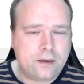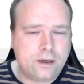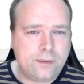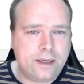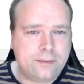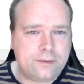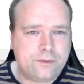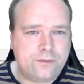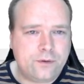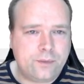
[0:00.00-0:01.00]
Copy names
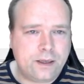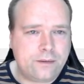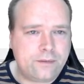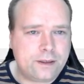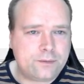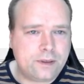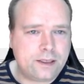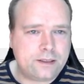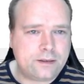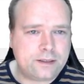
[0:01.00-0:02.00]
with full path. There's one
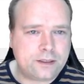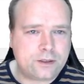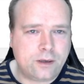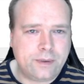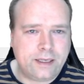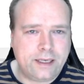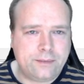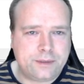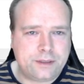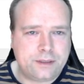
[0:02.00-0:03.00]
that just says copy
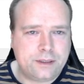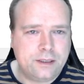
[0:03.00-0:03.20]
names.